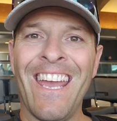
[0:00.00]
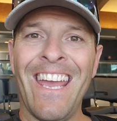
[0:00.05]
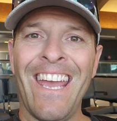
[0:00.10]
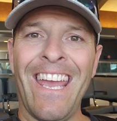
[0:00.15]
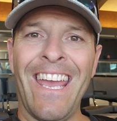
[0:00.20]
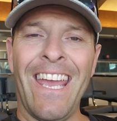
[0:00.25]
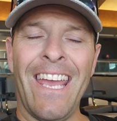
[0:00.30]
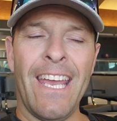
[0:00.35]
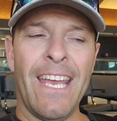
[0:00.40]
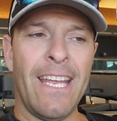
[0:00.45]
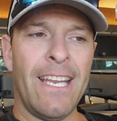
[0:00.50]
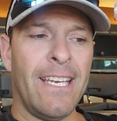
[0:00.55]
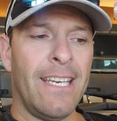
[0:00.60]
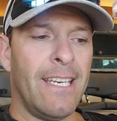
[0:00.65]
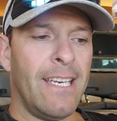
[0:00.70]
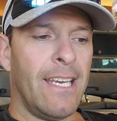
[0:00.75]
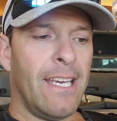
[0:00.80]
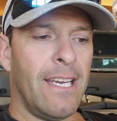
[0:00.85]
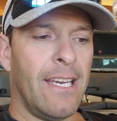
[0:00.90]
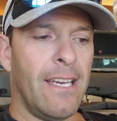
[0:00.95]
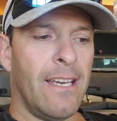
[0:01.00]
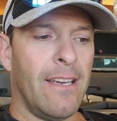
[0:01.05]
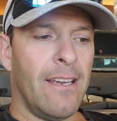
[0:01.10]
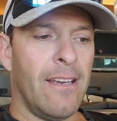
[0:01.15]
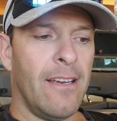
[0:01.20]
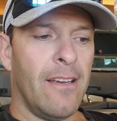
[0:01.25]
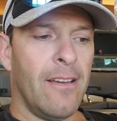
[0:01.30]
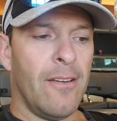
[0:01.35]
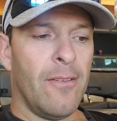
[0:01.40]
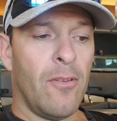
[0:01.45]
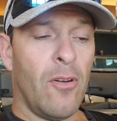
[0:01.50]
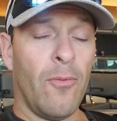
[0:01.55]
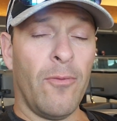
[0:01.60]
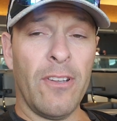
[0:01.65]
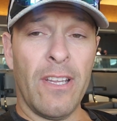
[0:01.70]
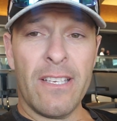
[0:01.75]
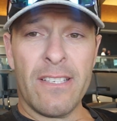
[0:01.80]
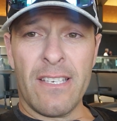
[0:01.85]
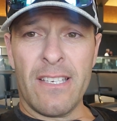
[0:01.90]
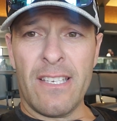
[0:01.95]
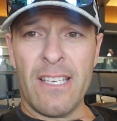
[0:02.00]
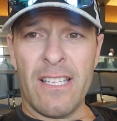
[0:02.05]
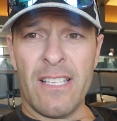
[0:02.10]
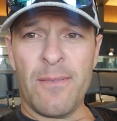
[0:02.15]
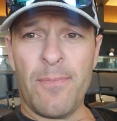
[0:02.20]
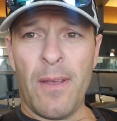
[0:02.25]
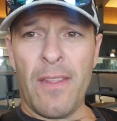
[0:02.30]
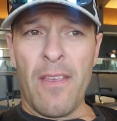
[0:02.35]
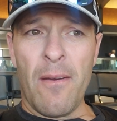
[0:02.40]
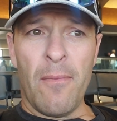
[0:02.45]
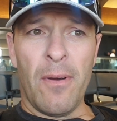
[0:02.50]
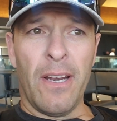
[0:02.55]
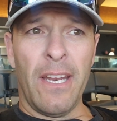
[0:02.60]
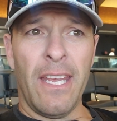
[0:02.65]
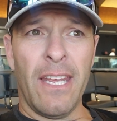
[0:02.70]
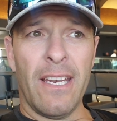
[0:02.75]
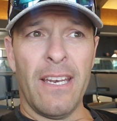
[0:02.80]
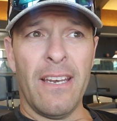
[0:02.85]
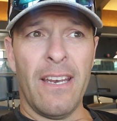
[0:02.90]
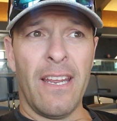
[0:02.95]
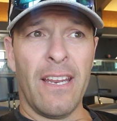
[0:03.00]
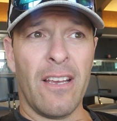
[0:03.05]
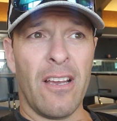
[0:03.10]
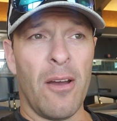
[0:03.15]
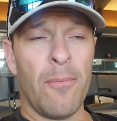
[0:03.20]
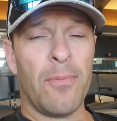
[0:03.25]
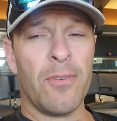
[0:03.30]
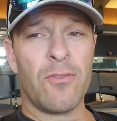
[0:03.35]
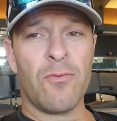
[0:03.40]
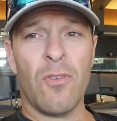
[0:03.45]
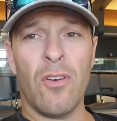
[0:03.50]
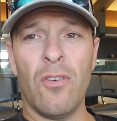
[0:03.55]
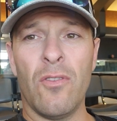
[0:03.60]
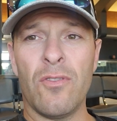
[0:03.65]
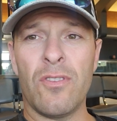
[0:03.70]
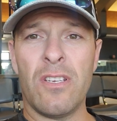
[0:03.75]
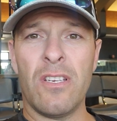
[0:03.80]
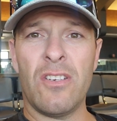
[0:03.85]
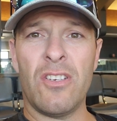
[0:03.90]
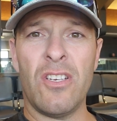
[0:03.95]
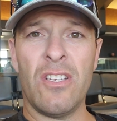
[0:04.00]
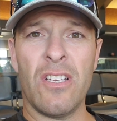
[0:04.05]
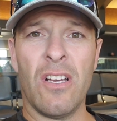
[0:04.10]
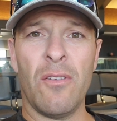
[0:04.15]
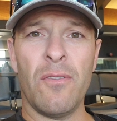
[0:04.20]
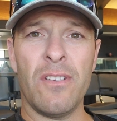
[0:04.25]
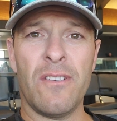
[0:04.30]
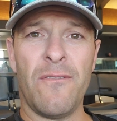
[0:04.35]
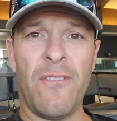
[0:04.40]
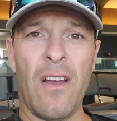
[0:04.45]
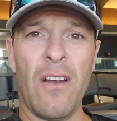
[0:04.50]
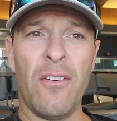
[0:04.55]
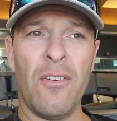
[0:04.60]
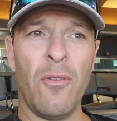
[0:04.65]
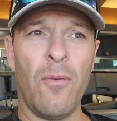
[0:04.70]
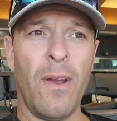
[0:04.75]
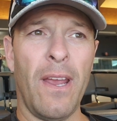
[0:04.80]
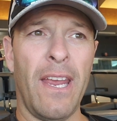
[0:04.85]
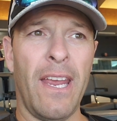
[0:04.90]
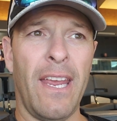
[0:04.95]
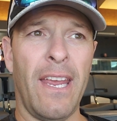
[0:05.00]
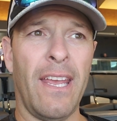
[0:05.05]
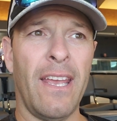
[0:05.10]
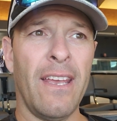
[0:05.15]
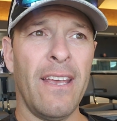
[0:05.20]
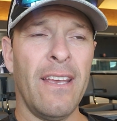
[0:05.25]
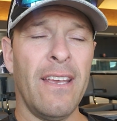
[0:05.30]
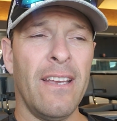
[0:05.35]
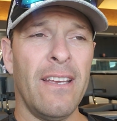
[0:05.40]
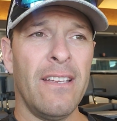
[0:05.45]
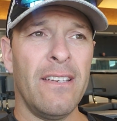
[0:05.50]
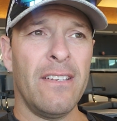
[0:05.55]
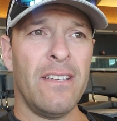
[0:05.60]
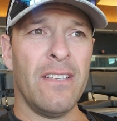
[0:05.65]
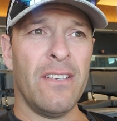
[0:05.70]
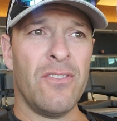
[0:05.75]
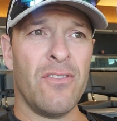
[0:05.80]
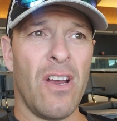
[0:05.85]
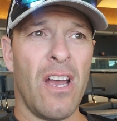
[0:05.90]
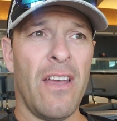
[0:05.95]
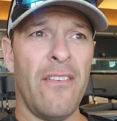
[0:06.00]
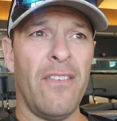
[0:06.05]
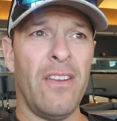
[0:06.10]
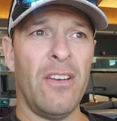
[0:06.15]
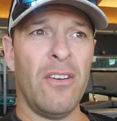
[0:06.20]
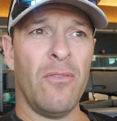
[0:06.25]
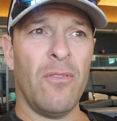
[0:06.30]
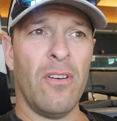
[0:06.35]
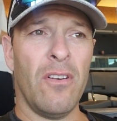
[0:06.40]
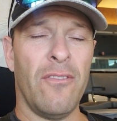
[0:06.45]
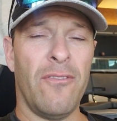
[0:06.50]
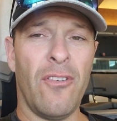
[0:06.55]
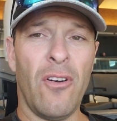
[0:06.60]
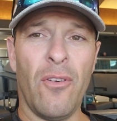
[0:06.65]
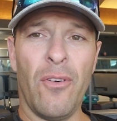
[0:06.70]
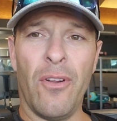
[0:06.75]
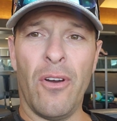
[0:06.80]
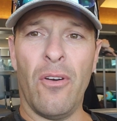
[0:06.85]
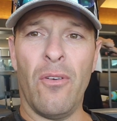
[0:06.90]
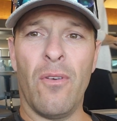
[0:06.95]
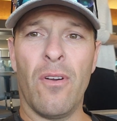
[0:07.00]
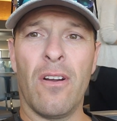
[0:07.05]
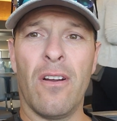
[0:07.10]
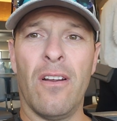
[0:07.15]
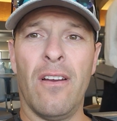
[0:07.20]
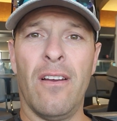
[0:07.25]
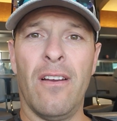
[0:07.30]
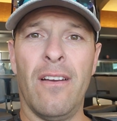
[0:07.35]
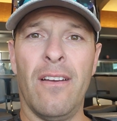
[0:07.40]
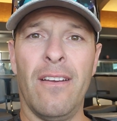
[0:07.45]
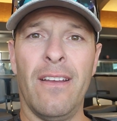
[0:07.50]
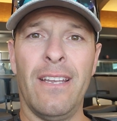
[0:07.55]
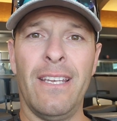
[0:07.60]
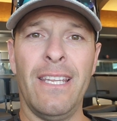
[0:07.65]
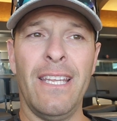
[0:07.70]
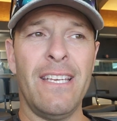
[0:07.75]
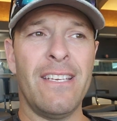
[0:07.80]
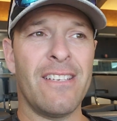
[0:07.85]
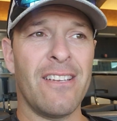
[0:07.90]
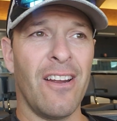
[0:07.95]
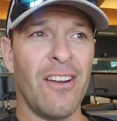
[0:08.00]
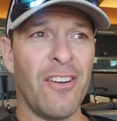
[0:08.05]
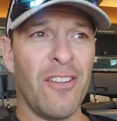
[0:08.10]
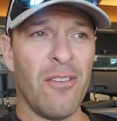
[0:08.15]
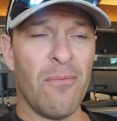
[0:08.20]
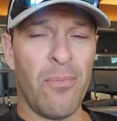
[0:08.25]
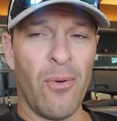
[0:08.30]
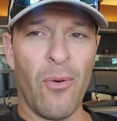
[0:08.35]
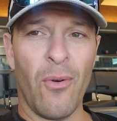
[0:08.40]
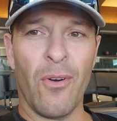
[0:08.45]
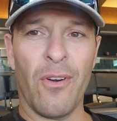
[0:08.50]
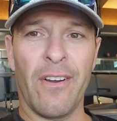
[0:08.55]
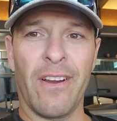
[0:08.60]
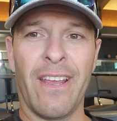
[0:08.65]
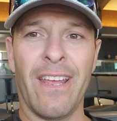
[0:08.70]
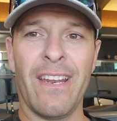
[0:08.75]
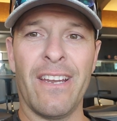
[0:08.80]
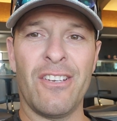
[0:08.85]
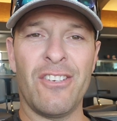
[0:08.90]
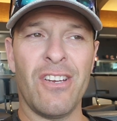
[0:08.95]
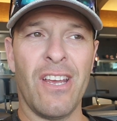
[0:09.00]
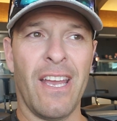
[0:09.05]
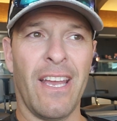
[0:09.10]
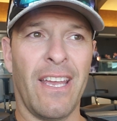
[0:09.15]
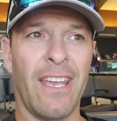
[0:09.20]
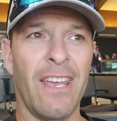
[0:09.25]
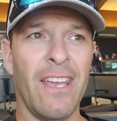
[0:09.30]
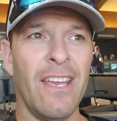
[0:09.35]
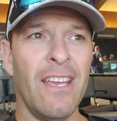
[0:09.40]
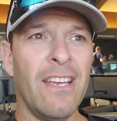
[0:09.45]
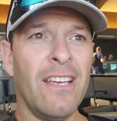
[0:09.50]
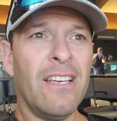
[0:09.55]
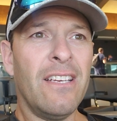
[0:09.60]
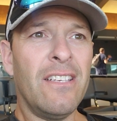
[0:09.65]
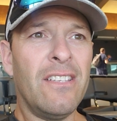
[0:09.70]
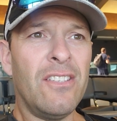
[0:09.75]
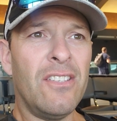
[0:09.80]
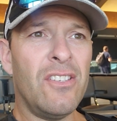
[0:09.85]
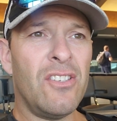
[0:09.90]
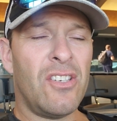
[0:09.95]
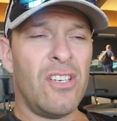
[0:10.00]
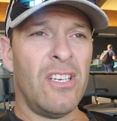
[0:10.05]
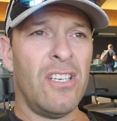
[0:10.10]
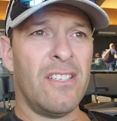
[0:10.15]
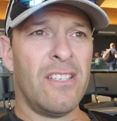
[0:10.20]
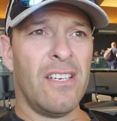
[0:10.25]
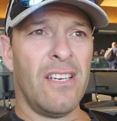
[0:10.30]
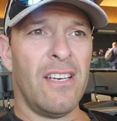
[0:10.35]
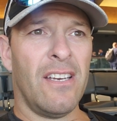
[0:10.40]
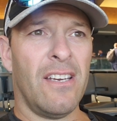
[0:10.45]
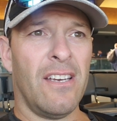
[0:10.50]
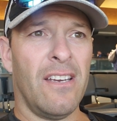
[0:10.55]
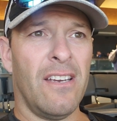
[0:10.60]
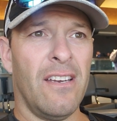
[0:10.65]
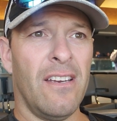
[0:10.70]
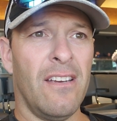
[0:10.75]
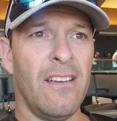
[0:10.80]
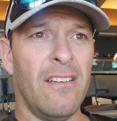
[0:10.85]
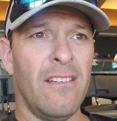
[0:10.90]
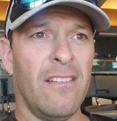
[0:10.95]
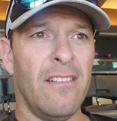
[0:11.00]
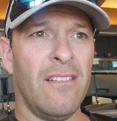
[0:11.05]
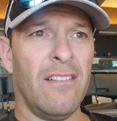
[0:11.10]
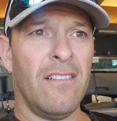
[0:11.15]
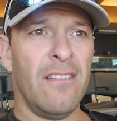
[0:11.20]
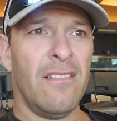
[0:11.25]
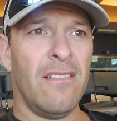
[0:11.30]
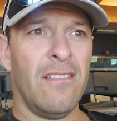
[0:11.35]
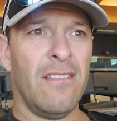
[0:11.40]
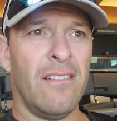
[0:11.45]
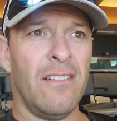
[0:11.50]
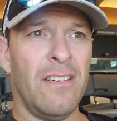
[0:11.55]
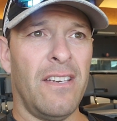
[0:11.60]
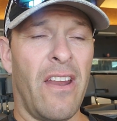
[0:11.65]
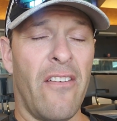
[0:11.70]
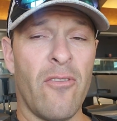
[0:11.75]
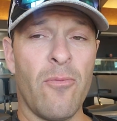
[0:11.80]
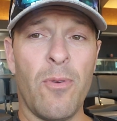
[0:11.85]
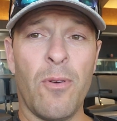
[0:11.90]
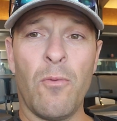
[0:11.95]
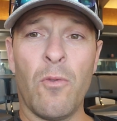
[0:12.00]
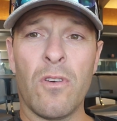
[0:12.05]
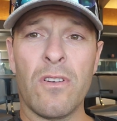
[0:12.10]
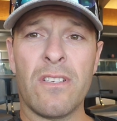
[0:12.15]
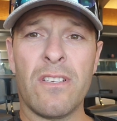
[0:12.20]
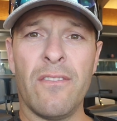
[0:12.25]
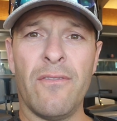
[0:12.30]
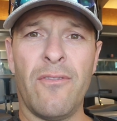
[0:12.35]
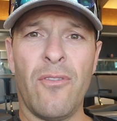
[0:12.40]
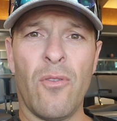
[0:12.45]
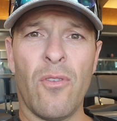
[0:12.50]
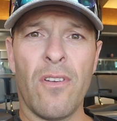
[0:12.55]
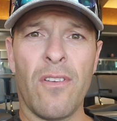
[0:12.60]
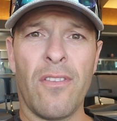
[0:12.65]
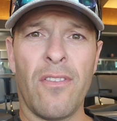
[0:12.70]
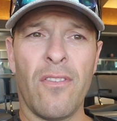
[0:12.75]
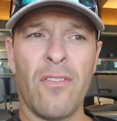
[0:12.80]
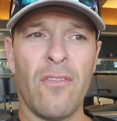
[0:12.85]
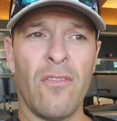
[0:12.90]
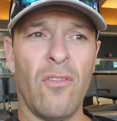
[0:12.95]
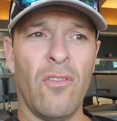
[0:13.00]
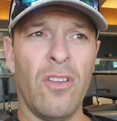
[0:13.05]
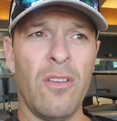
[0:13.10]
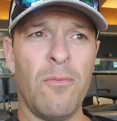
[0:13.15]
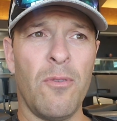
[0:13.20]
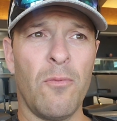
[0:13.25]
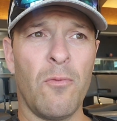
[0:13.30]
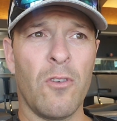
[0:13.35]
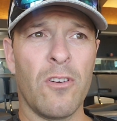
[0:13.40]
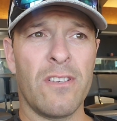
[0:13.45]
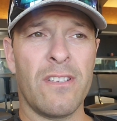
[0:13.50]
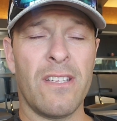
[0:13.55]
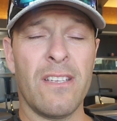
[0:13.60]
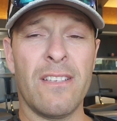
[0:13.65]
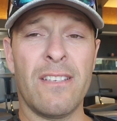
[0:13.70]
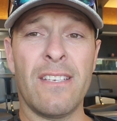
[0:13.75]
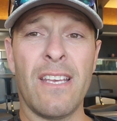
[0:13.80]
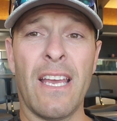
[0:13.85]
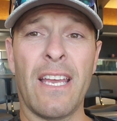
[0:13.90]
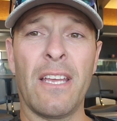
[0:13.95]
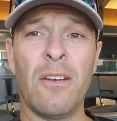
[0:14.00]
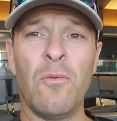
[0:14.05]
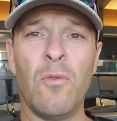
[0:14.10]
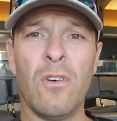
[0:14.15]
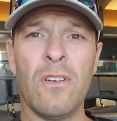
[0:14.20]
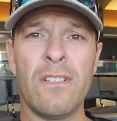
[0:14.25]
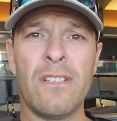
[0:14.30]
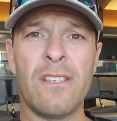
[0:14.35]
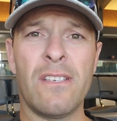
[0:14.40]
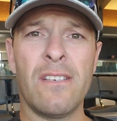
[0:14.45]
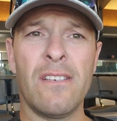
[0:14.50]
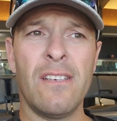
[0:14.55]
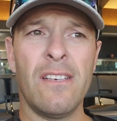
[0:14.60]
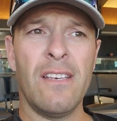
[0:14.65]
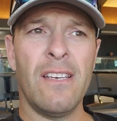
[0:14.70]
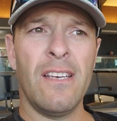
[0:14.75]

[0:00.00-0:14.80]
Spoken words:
And hopefully, as I said, Spend That Money and Compass Rose, she's always found a way to drive into a photo or at least onto the board or get a check. She's never been worse than 4th, only been worse than 2nd once.